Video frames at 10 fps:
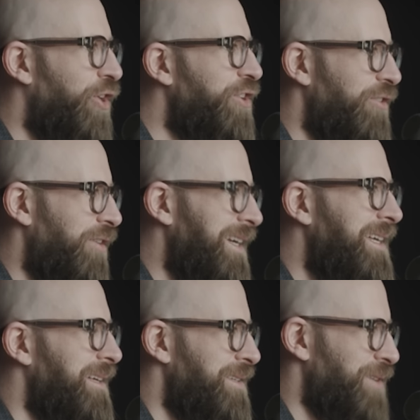
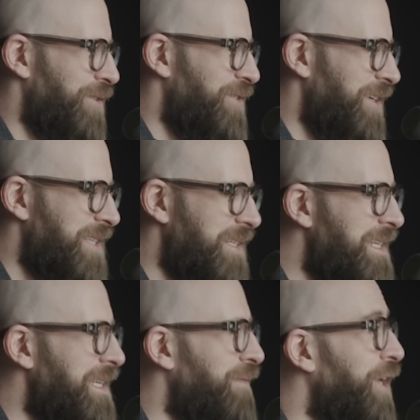honorary doctorates, and
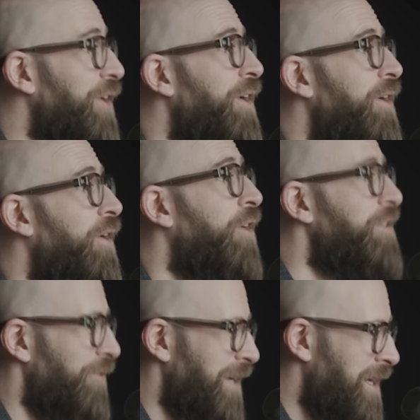he's even an
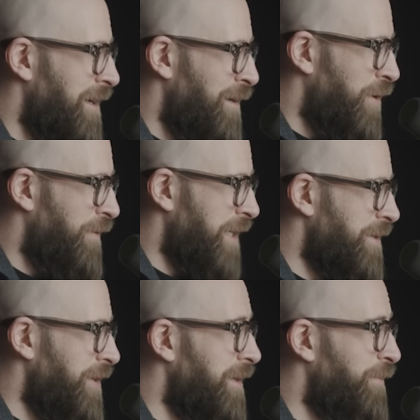honorary
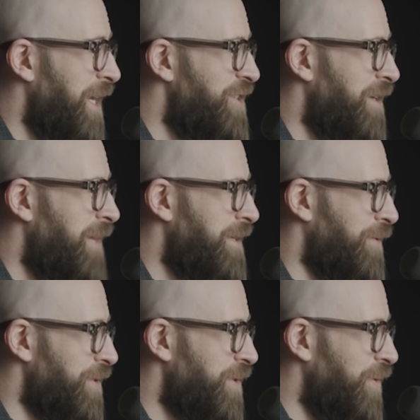professor at the Beijing
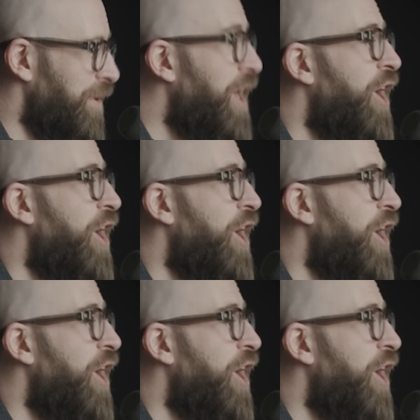Medical School.